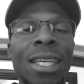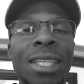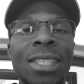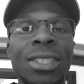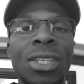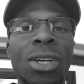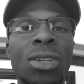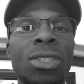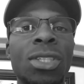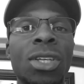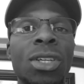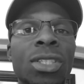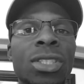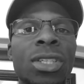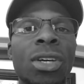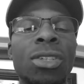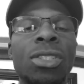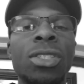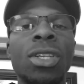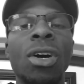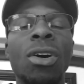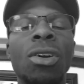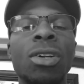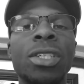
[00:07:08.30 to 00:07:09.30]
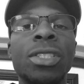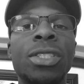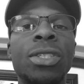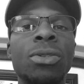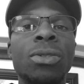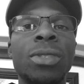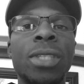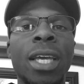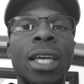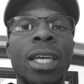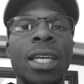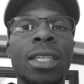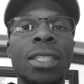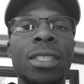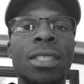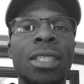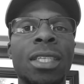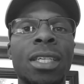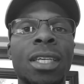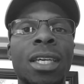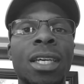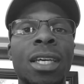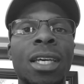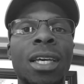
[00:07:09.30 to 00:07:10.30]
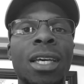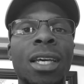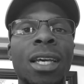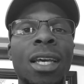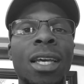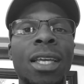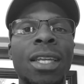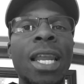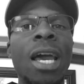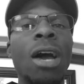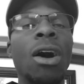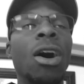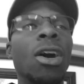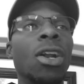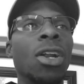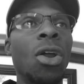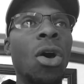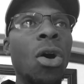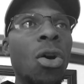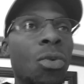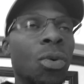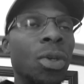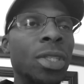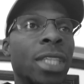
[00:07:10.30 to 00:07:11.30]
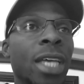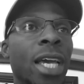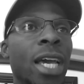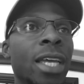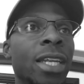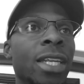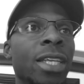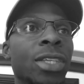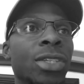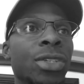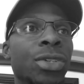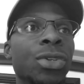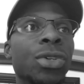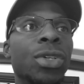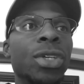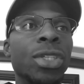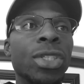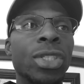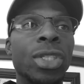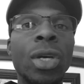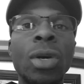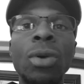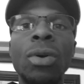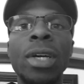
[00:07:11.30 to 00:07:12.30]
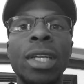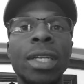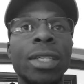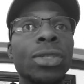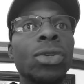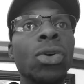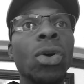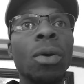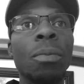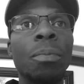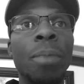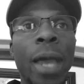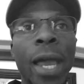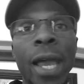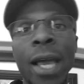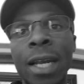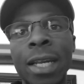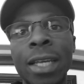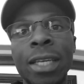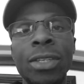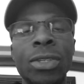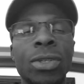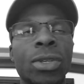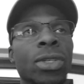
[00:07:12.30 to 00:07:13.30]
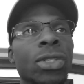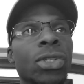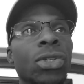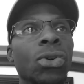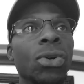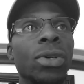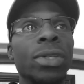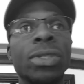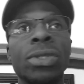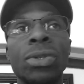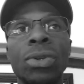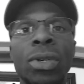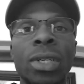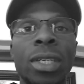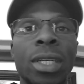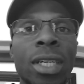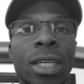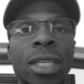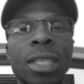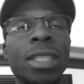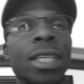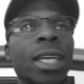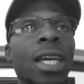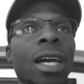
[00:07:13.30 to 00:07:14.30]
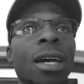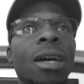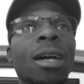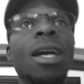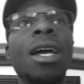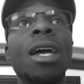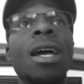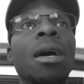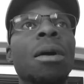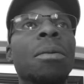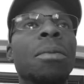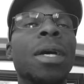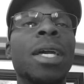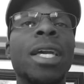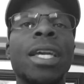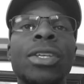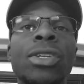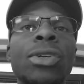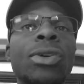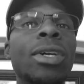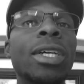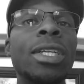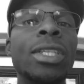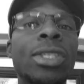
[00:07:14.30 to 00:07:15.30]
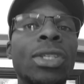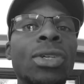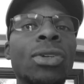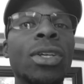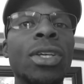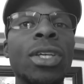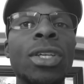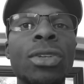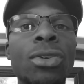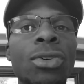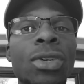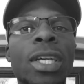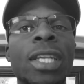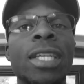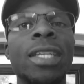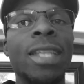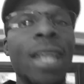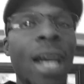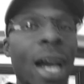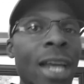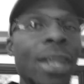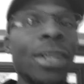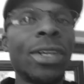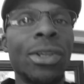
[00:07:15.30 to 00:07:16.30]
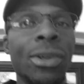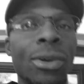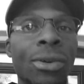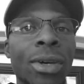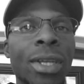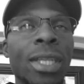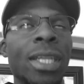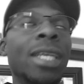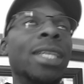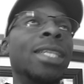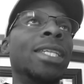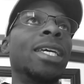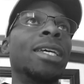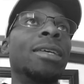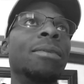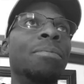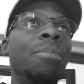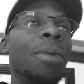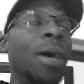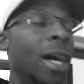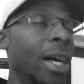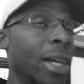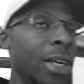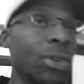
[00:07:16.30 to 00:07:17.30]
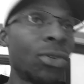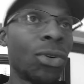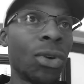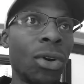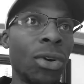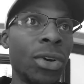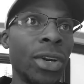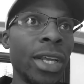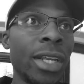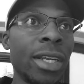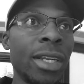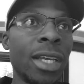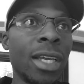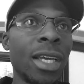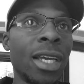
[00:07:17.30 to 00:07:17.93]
Those are only two things. Now, along with that, you can do it and do it badly. You can do it and do it good. Yeah, and you can not do it and then ponder on it